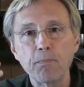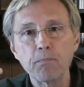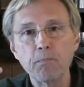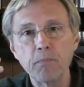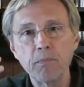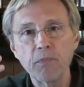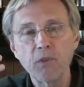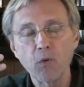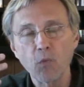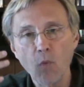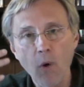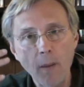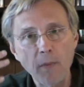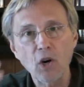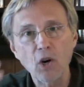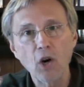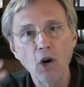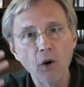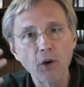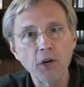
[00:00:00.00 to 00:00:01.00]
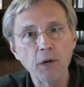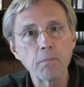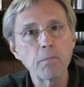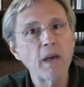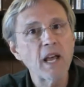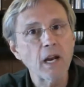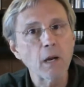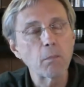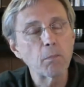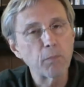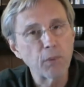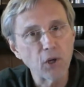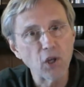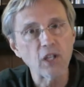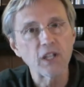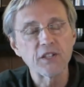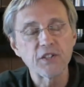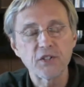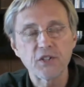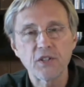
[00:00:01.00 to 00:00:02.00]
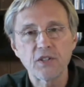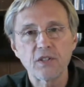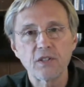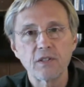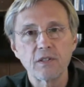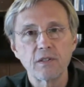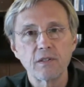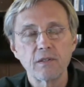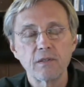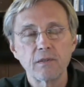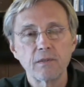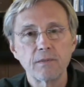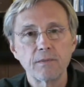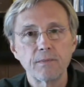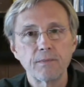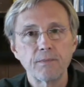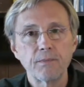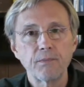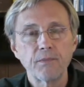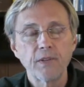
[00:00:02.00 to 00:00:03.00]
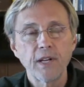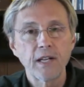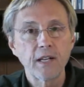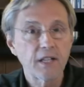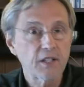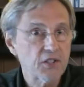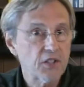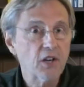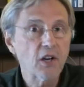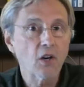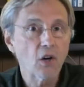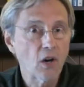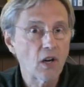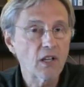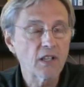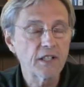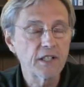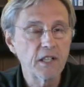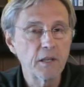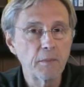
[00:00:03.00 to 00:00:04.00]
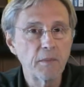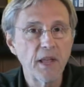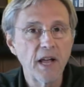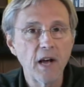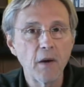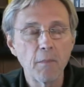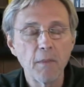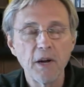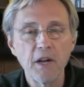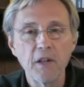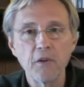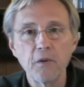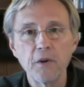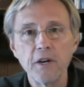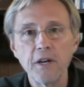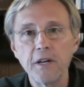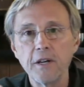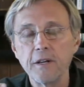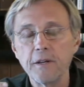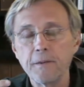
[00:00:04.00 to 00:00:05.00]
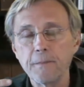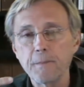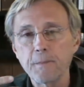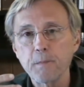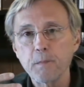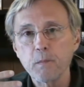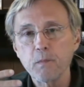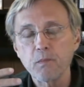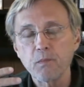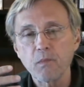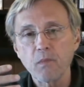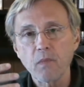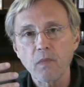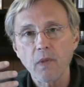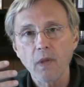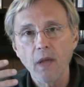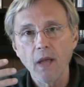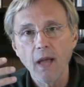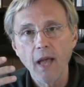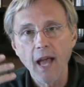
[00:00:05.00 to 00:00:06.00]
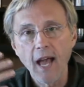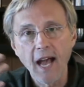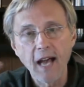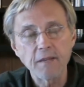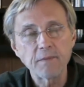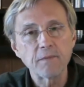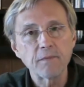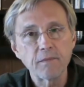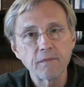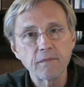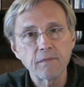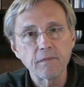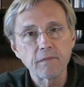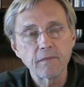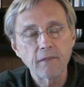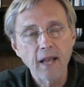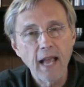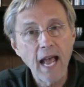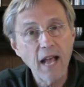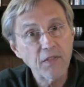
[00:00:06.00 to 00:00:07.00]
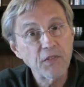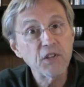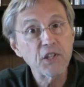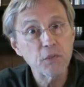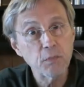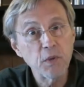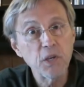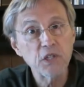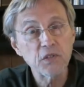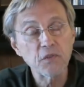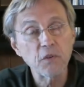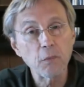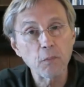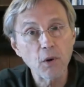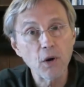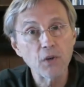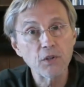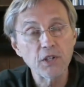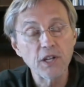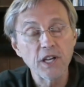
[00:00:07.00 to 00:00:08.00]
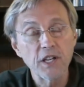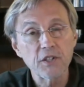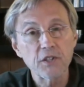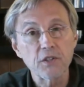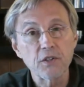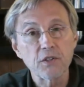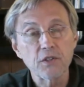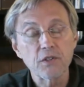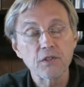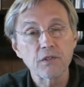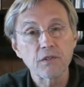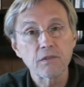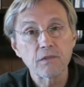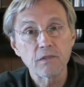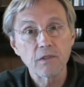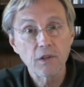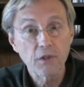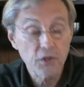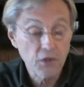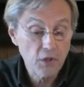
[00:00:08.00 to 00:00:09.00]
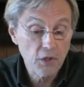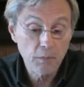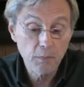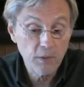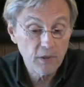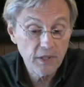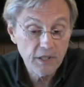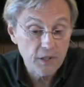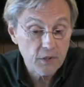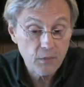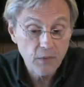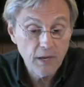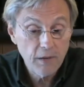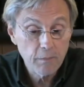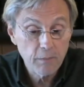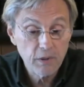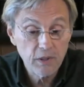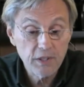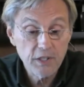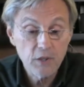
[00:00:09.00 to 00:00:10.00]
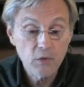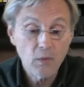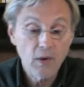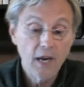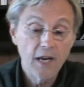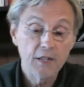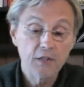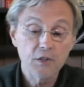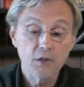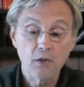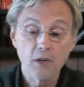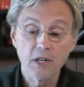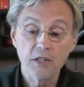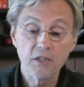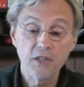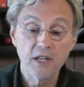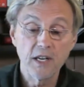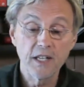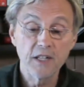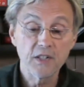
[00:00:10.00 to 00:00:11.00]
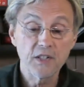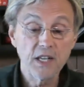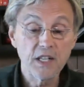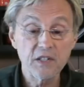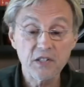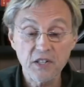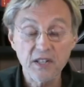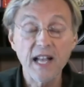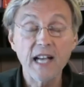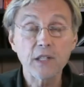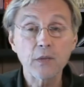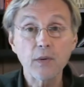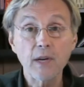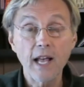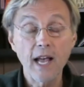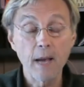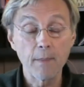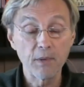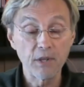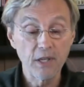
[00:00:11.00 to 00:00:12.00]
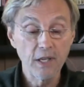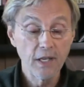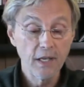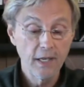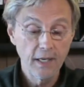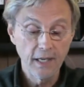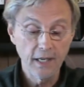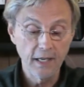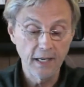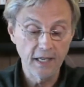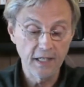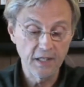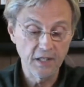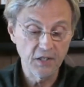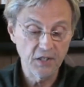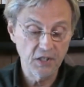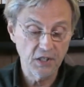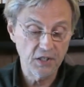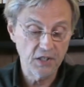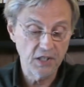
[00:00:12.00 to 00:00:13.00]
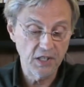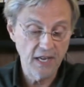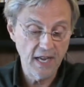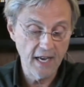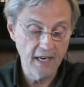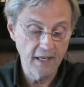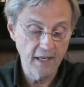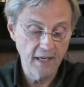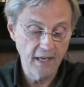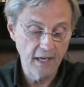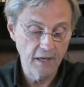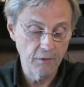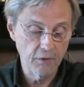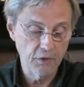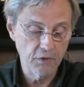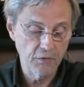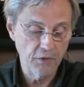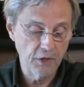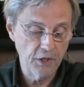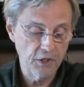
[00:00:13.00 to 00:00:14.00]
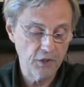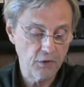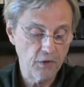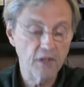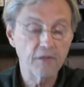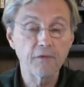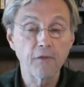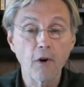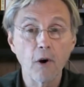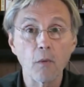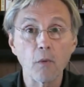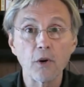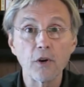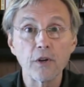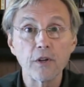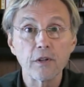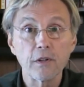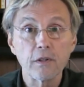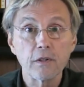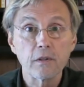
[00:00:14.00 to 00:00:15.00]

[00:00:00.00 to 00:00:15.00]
rubber coated metal bullets. And let's start calling them that, by the way, at, at these peaceful protesters. Those are the police. We had police riots across the United States. And that's what happened in 1968. And it was very straightforward.